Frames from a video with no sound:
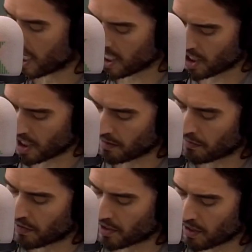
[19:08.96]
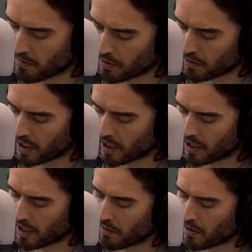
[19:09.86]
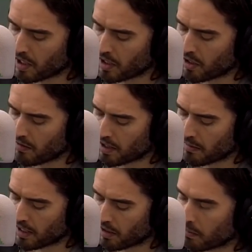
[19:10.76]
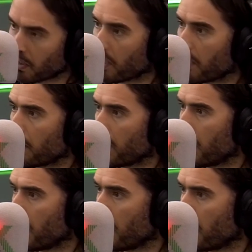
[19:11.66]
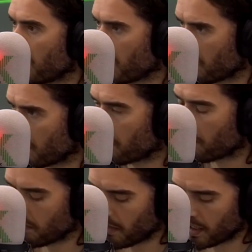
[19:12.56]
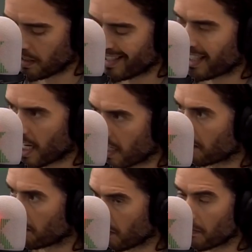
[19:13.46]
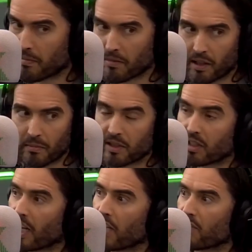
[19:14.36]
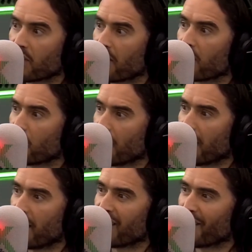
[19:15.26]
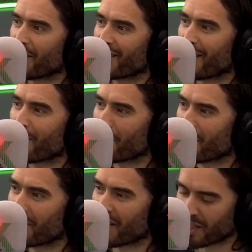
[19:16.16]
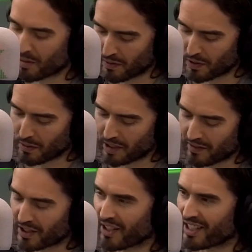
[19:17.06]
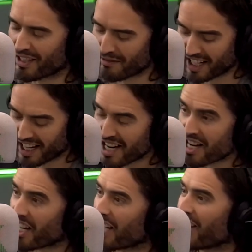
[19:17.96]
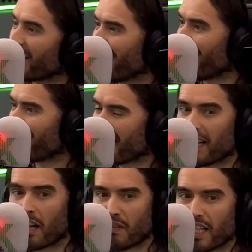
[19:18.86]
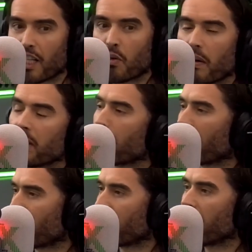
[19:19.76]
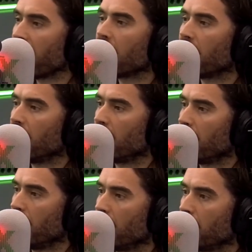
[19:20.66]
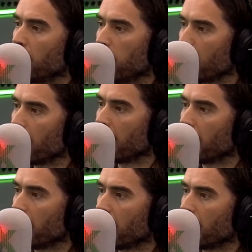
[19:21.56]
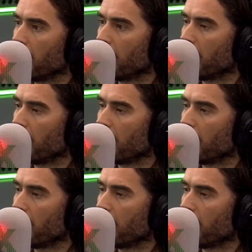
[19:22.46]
E.g., for example, like that, it's curious to me that Oppenheimer, as I understand, and remember, I'm in dangerous territory anytime I step towards science with you on the other side of the ring. Like that, I think he quoted the Bhagavad Gita at the point that